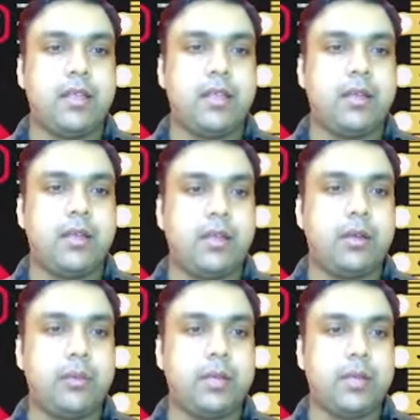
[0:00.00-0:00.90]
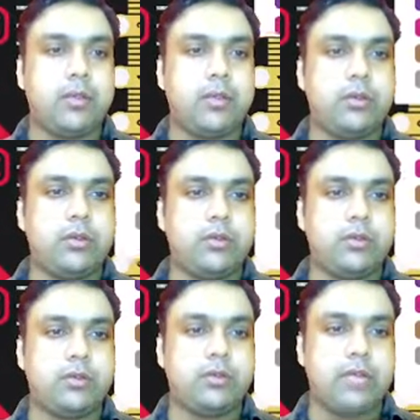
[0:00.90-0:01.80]
And now I'm going to
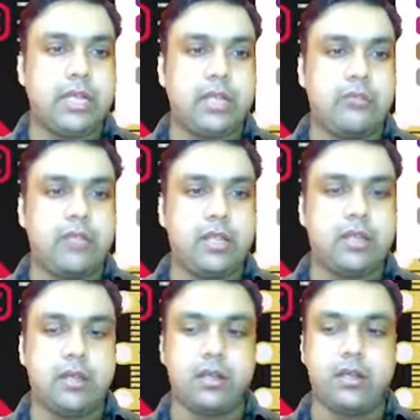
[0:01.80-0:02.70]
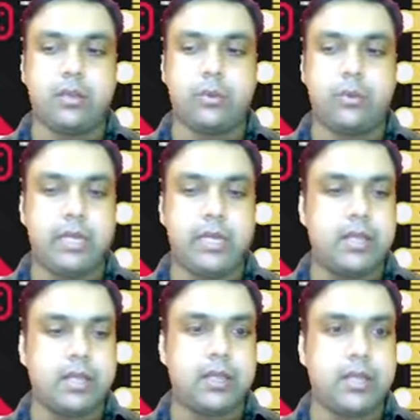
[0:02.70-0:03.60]
change the color to
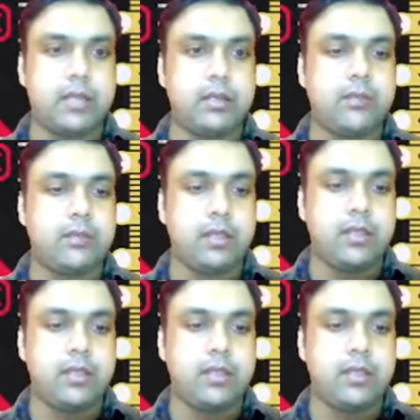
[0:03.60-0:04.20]
green again,